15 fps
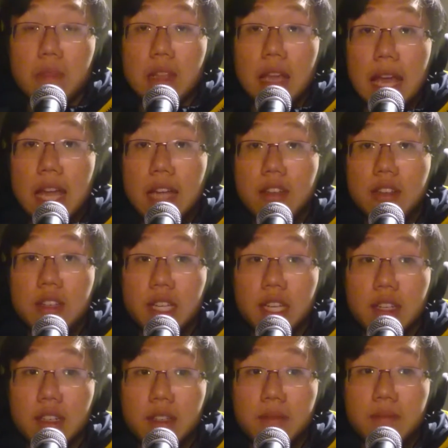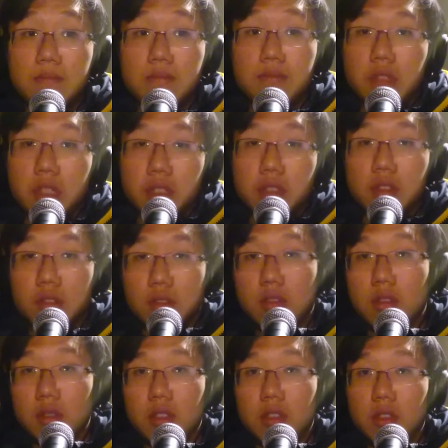And Dina. This
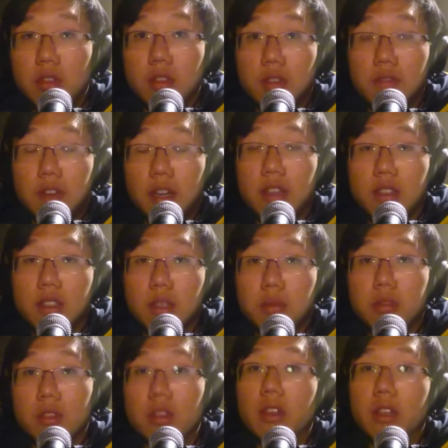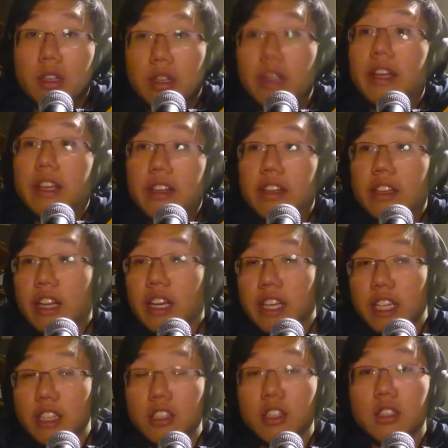also is due to the fact it's absolutely
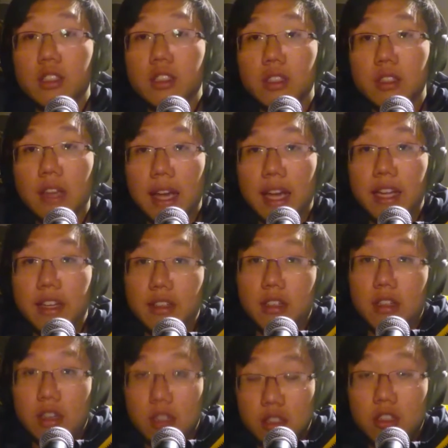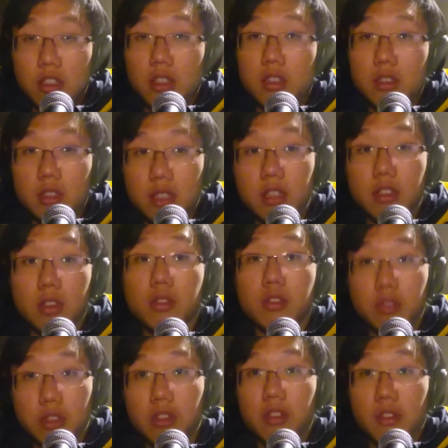unjust and unjust. This is
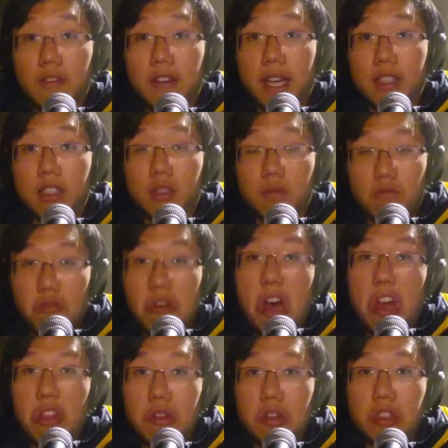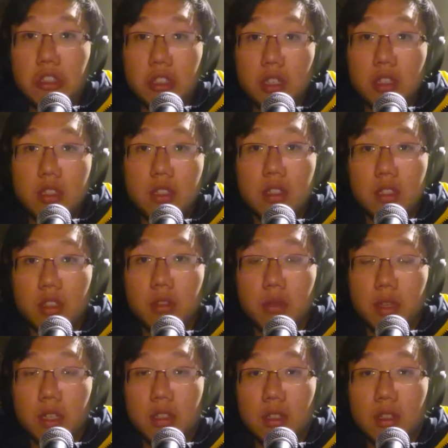also due to the fact it's rather unjust
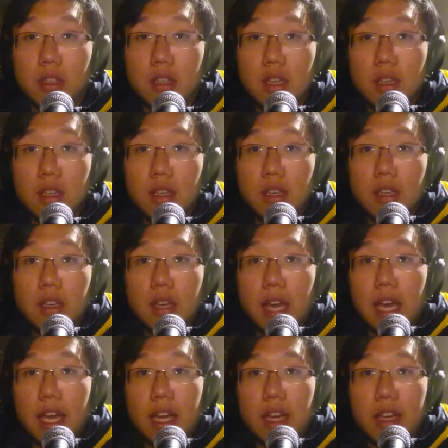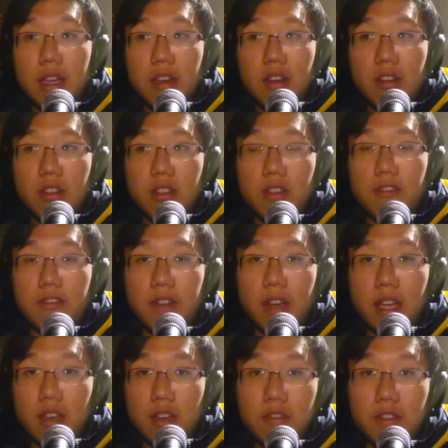situation, and the
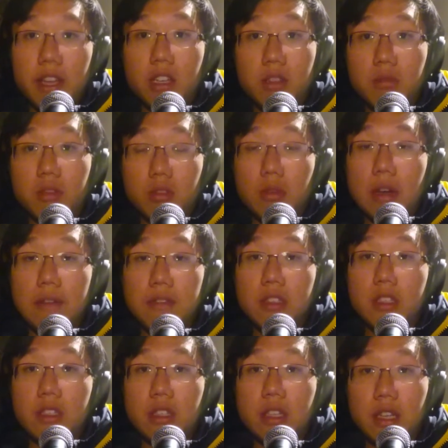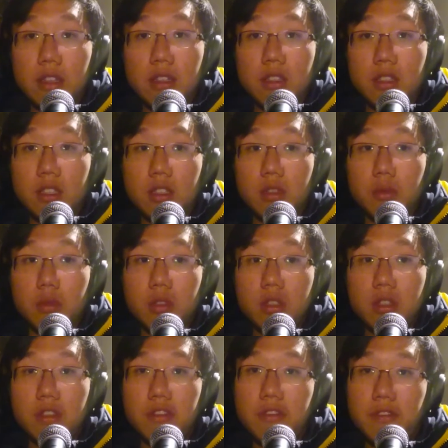fandoms do have a tendency to want
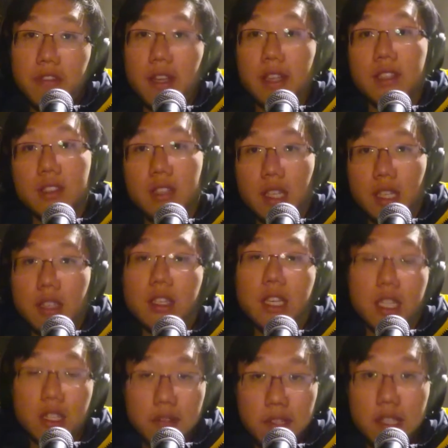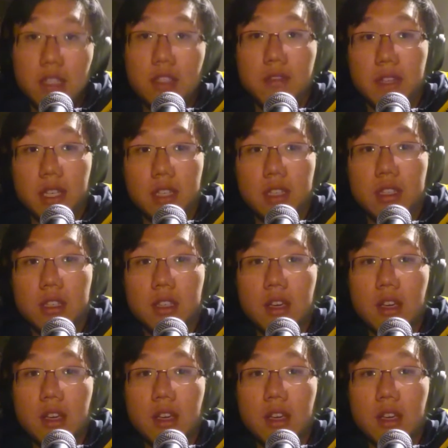to fix things, hence fix.